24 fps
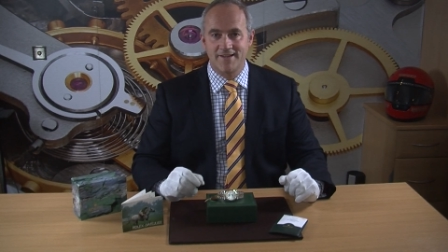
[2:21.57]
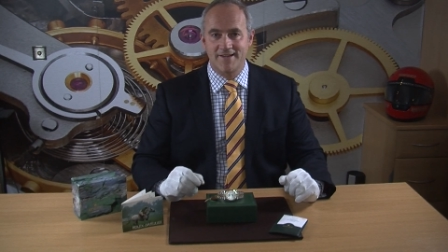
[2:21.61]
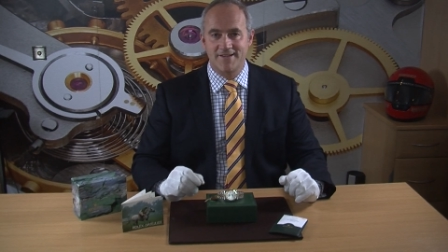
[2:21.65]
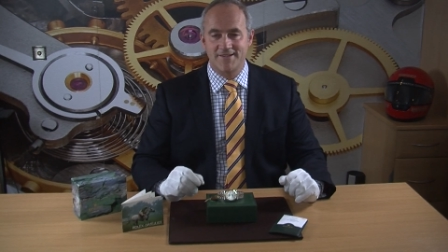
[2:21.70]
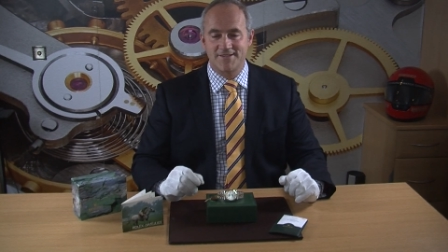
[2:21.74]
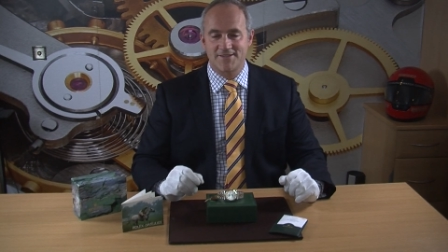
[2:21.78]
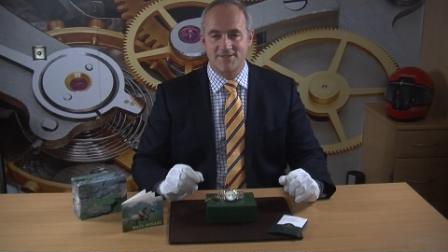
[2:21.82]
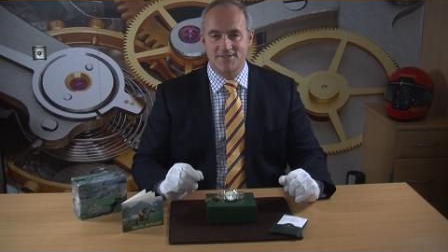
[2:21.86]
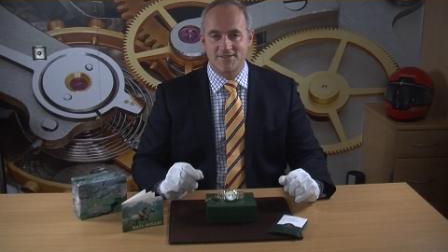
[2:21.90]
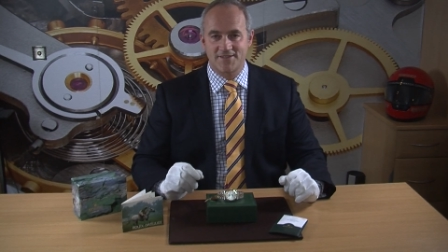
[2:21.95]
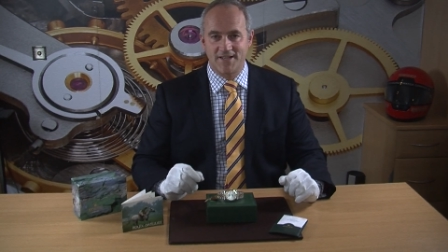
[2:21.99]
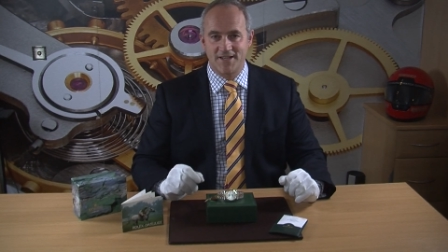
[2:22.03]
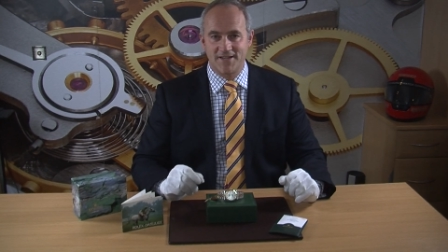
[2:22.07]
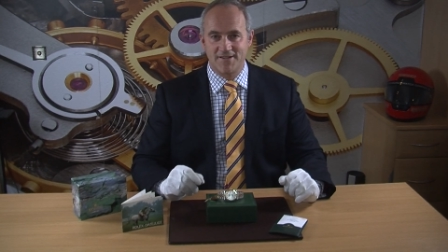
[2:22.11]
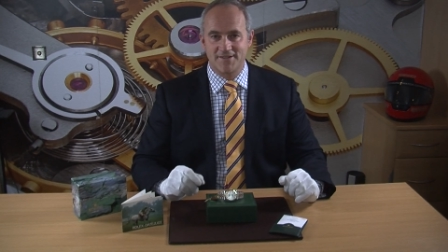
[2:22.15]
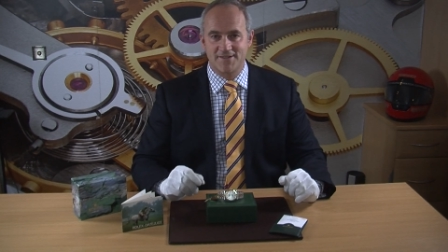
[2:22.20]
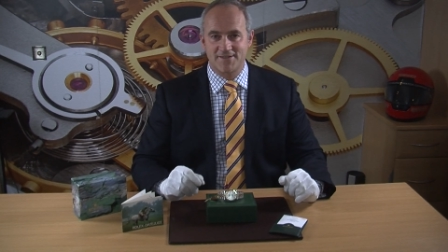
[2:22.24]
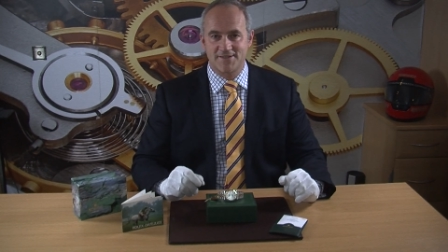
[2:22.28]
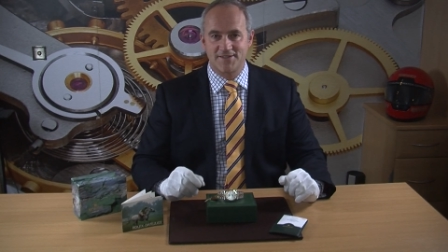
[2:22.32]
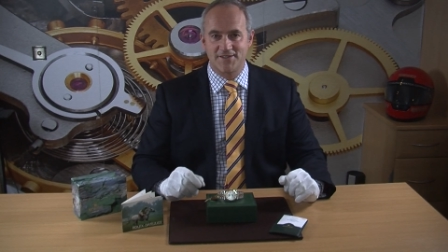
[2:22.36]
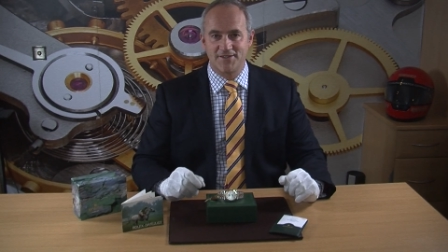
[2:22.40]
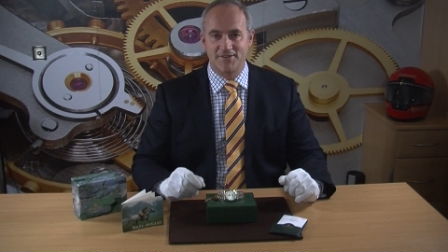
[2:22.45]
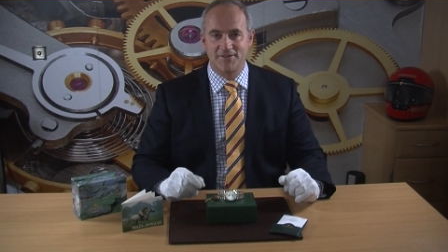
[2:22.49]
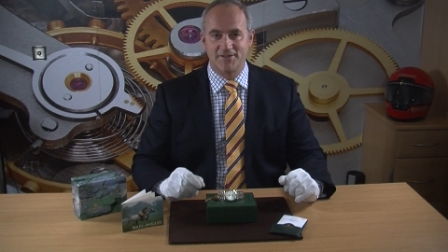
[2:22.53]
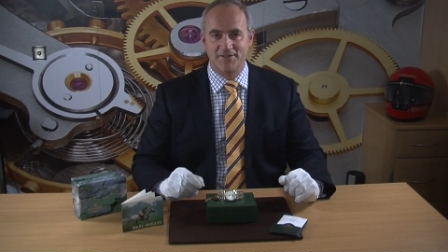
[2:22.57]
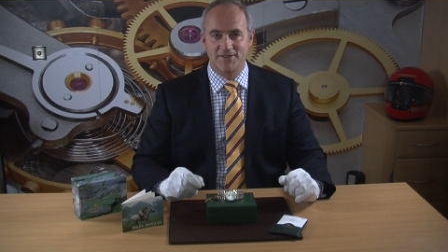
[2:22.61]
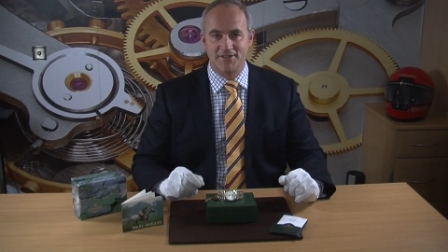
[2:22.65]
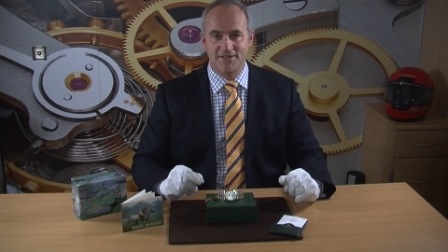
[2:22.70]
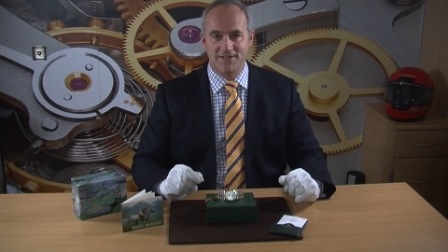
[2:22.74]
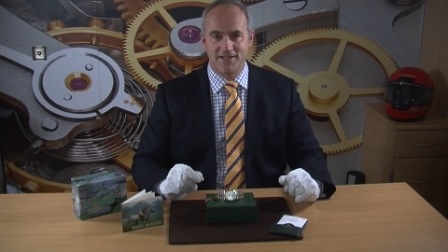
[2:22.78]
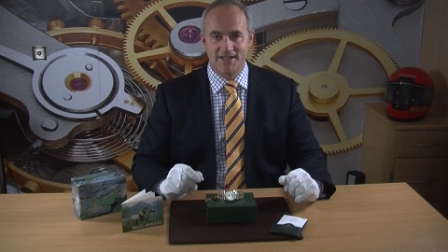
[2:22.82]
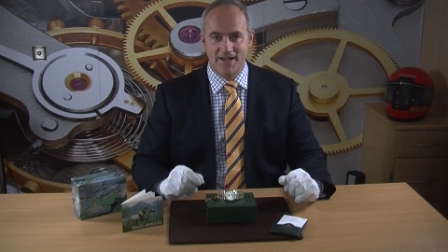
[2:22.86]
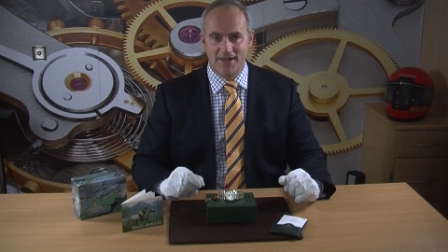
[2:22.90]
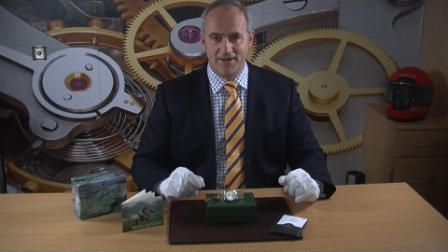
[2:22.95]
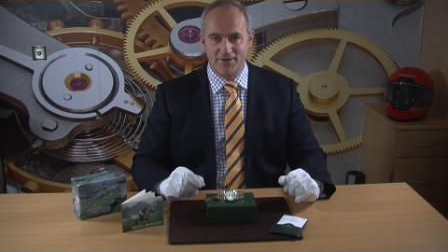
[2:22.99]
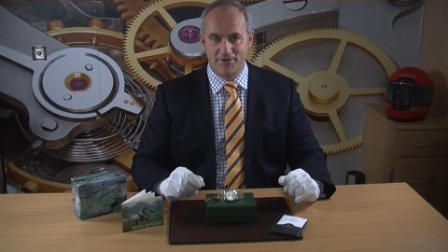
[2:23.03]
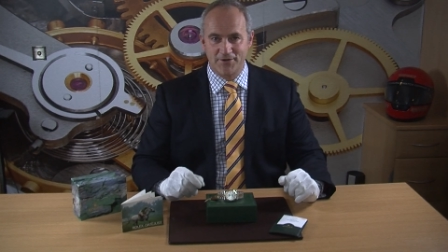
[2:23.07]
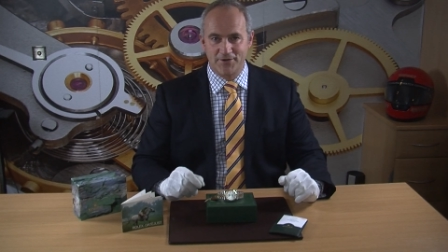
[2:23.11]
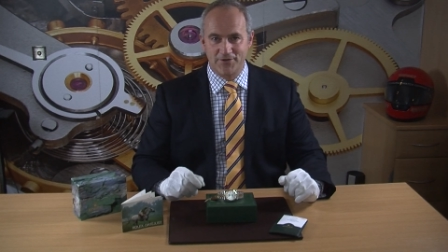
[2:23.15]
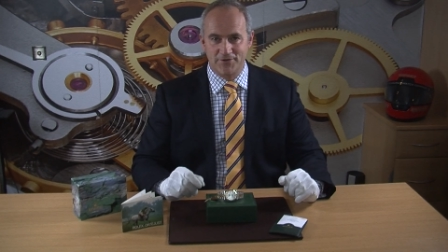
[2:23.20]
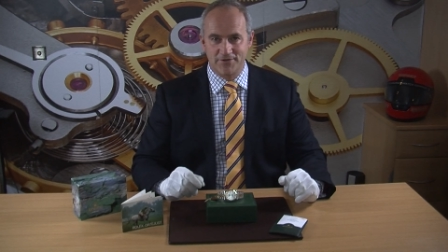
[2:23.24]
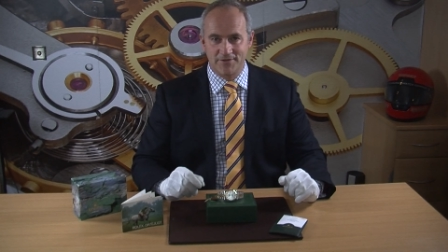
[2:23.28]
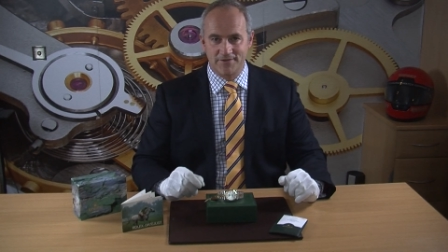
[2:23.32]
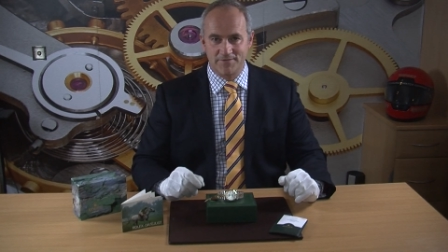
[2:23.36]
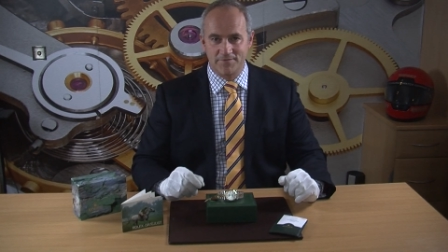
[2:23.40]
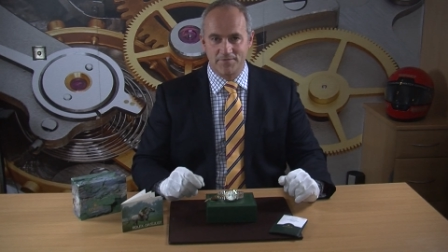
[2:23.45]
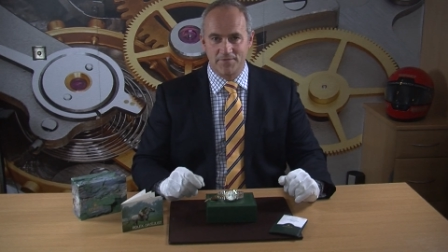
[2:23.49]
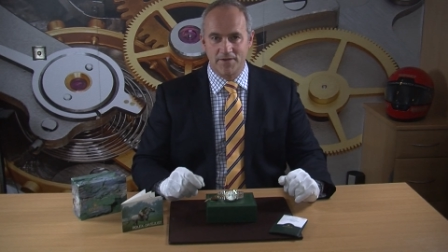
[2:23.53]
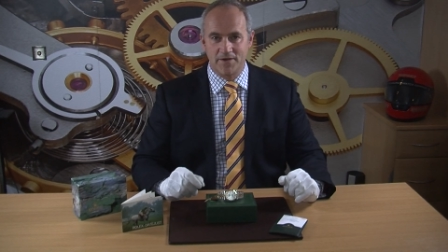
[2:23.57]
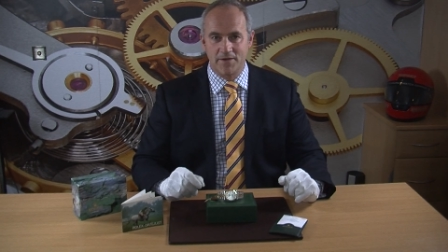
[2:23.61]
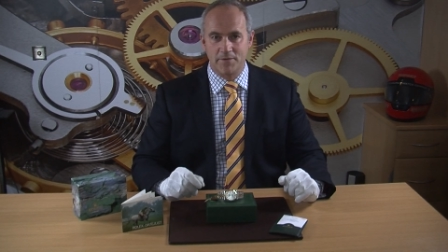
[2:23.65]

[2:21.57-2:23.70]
stainless steel and yellow gold,